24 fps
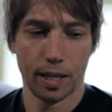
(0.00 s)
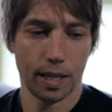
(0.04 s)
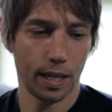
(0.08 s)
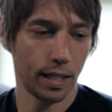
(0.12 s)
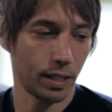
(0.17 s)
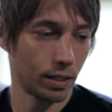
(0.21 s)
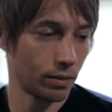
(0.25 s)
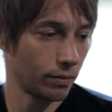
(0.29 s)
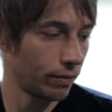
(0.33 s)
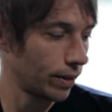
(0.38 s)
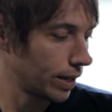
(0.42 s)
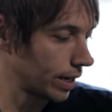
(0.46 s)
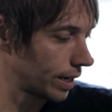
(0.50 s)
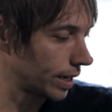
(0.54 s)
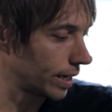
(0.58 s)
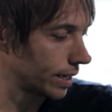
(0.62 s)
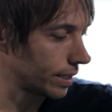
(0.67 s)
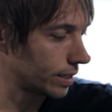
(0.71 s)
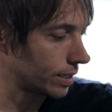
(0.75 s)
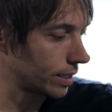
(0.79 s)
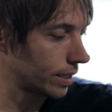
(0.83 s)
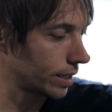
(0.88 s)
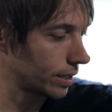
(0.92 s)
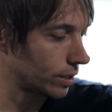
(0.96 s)
it's
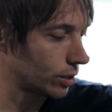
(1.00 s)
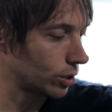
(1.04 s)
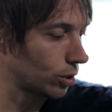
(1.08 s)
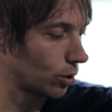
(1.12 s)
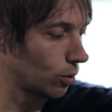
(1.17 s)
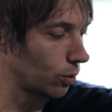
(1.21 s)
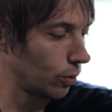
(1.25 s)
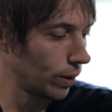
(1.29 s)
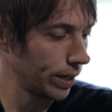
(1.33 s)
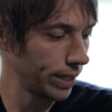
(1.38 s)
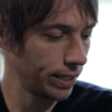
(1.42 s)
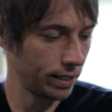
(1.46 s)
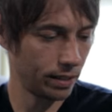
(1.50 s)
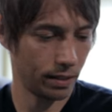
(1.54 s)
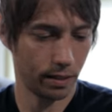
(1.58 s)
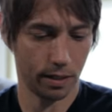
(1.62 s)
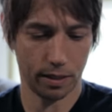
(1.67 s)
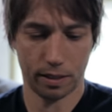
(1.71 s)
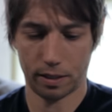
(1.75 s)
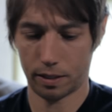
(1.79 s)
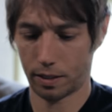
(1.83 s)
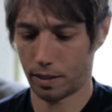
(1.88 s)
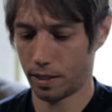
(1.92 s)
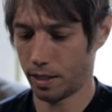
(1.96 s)
it's it's quite,
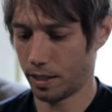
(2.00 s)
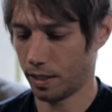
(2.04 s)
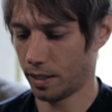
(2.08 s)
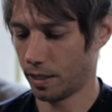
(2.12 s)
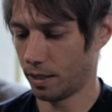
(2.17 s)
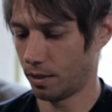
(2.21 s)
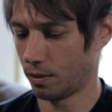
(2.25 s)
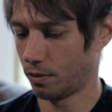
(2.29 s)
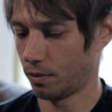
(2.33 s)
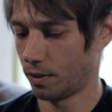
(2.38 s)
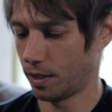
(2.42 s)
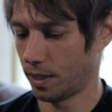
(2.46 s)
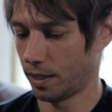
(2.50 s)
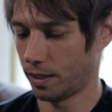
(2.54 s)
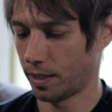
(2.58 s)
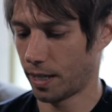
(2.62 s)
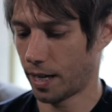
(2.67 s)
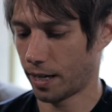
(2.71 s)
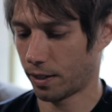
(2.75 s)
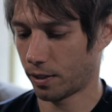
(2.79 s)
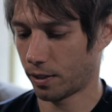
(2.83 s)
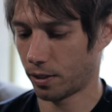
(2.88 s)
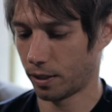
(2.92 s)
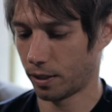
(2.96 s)
this thing is is
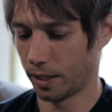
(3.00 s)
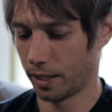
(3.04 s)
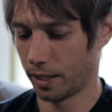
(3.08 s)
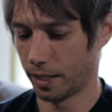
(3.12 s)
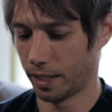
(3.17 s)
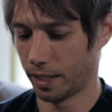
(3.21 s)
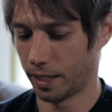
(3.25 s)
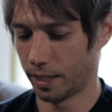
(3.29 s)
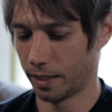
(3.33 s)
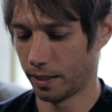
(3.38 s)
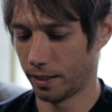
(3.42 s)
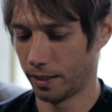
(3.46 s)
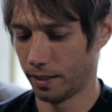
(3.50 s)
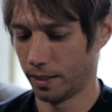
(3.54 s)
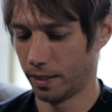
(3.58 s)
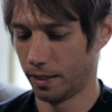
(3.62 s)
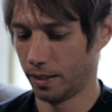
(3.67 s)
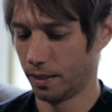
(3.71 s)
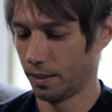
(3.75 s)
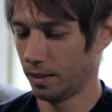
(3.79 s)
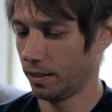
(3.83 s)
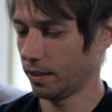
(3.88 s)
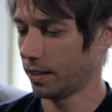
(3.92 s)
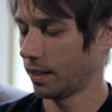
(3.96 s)
actually. Uh,
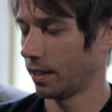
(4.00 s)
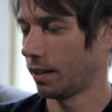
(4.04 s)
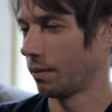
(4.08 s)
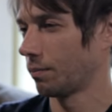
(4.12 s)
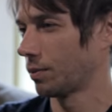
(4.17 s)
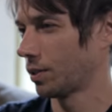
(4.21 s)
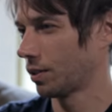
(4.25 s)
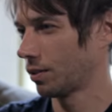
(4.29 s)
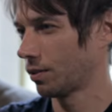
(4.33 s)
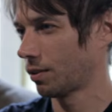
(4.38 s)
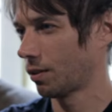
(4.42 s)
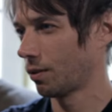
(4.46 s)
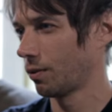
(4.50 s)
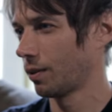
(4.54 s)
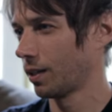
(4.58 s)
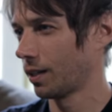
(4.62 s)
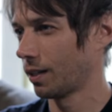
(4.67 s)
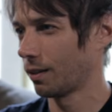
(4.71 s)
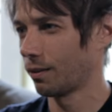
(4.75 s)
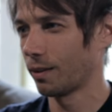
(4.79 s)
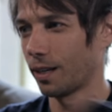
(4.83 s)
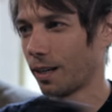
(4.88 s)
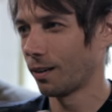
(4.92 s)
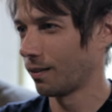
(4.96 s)
look at it, I'm just throwing it
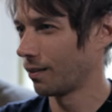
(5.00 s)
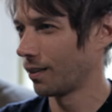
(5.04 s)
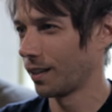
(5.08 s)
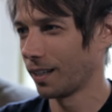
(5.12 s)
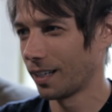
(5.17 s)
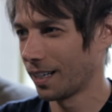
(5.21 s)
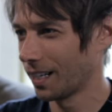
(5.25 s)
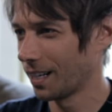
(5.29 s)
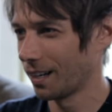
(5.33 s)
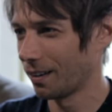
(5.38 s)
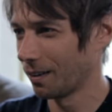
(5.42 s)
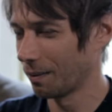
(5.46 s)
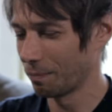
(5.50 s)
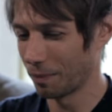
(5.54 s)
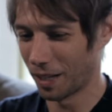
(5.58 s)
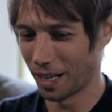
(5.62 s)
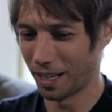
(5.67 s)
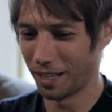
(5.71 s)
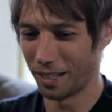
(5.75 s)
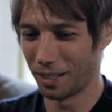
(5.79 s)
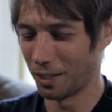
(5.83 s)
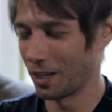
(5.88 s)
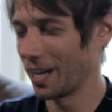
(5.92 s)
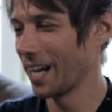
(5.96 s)
around right now. I'm
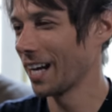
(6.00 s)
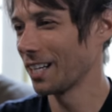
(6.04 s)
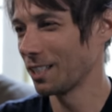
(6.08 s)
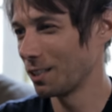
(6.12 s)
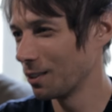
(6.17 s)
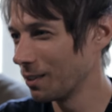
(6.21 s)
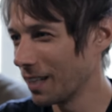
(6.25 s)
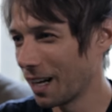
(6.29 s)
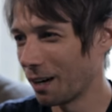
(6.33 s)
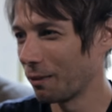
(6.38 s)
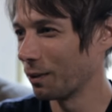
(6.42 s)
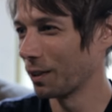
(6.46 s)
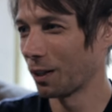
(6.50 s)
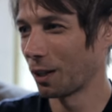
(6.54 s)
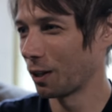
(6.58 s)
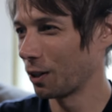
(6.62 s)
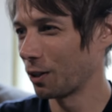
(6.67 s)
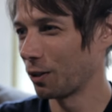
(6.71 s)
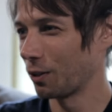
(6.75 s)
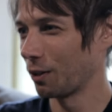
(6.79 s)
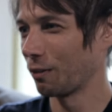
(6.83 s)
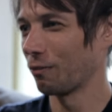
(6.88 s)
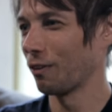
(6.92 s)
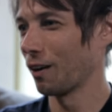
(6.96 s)
not. You can't do that with a
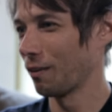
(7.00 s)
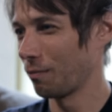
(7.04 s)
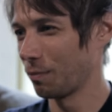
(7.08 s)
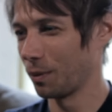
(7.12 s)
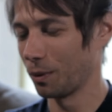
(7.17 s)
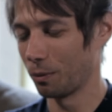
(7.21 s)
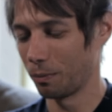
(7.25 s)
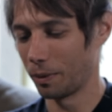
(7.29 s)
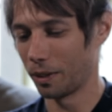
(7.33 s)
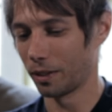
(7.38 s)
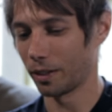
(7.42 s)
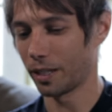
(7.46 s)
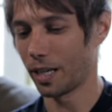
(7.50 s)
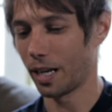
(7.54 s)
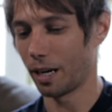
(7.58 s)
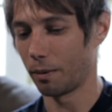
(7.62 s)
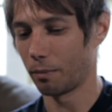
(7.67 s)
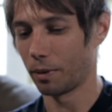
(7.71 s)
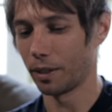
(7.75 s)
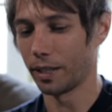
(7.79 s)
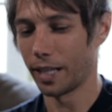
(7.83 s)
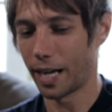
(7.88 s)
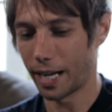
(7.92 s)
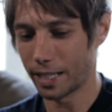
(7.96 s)
thirty-five millimeter
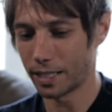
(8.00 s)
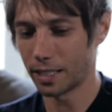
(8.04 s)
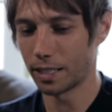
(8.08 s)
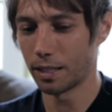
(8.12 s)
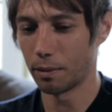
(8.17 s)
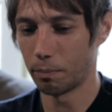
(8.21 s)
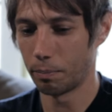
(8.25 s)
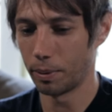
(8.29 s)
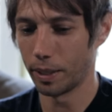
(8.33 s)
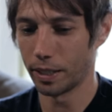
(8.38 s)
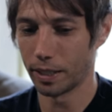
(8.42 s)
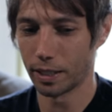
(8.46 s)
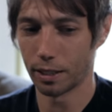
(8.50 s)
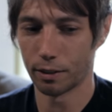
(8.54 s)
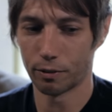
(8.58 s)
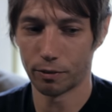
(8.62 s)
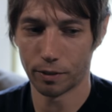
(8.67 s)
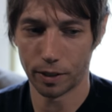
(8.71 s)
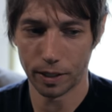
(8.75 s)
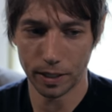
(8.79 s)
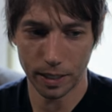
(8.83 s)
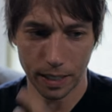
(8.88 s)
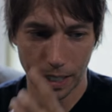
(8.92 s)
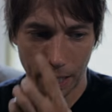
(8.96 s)
camera. That's the big
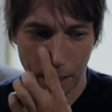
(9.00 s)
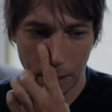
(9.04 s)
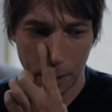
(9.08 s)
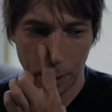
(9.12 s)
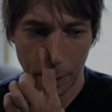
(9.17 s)
difference.